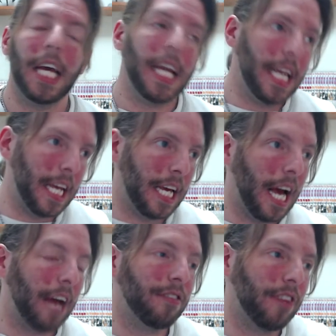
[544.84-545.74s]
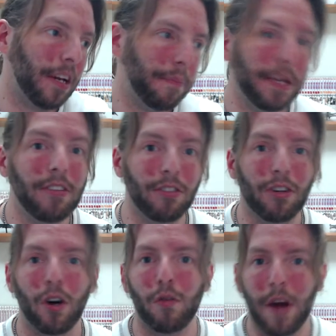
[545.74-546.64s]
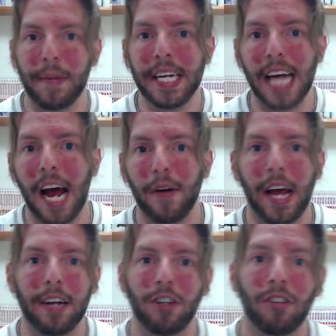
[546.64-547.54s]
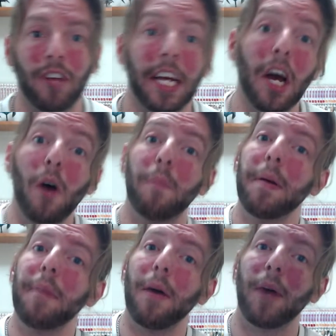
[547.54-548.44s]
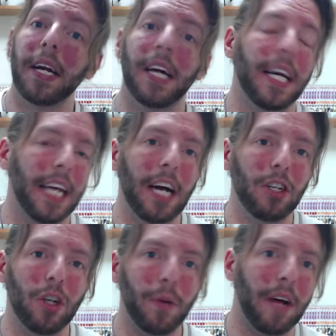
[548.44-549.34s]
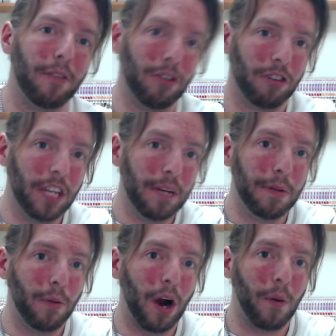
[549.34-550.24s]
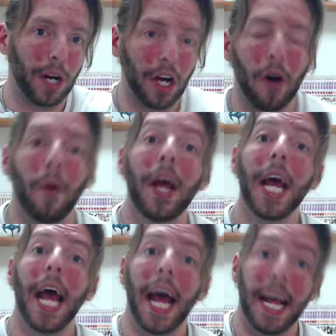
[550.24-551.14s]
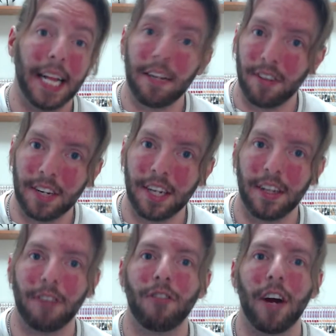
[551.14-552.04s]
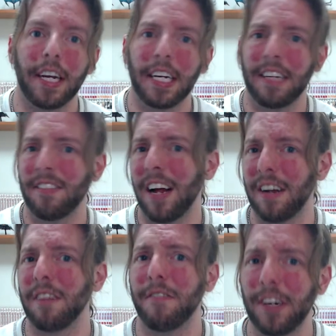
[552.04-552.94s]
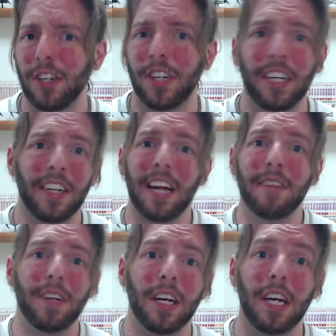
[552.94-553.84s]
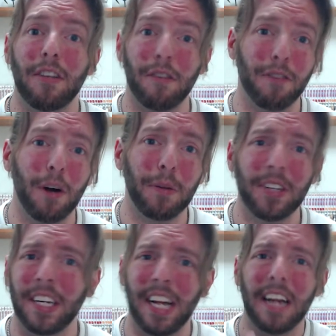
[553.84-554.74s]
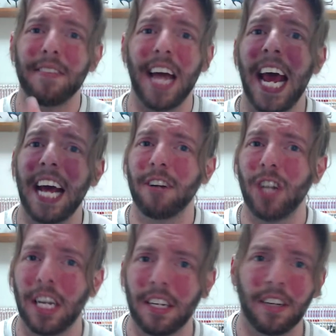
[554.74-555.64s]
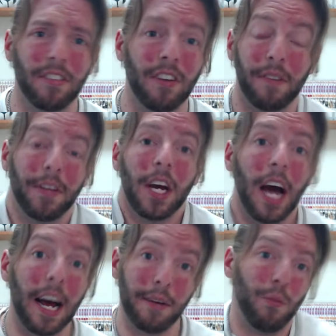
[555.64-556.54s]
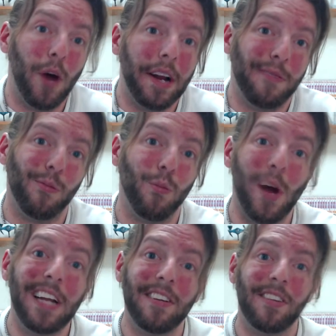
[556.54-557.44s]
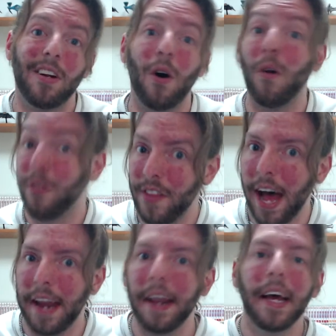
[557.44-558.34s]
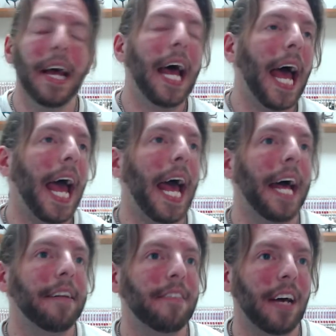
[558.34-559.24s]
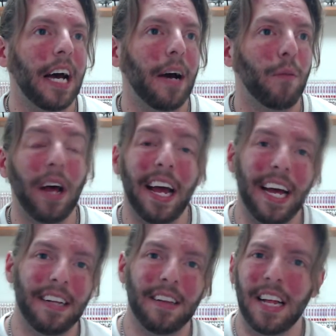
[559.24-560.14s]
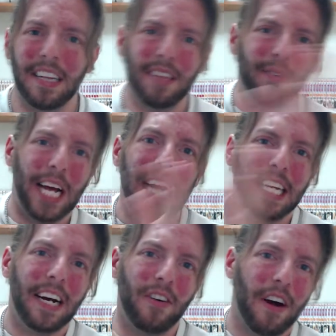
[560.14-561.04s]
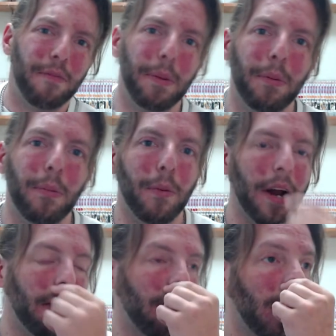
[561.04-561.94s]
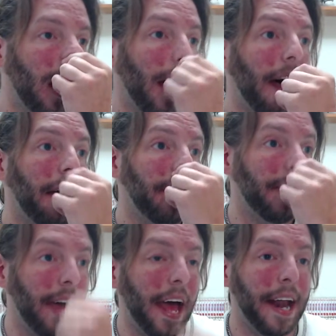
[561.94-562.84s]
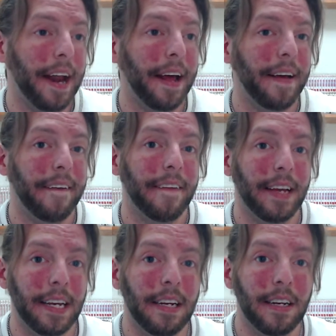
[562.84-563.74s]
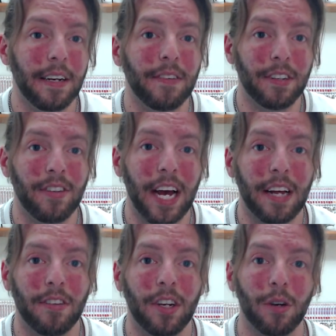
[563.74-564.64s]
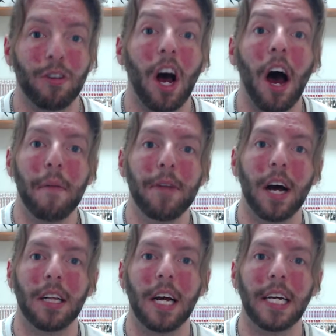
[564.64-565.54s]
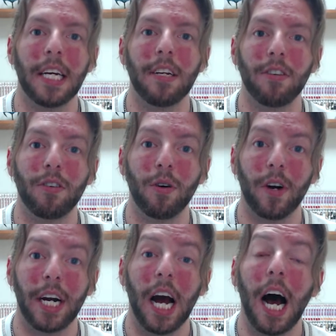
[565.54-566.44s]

He, as I said, he beats this girl, Remy, down, and she's like, oh, be my white knight. Yeah, sure, whatever. Just leave me where I want to go. And that's the deal they strike. It's not an official deal, it's a verbal deal, not even a handshake deal. So what weight does it hold? None. And then we had the aircraft people, but whatever. Then he even says, he goes, I'm not like Itadori.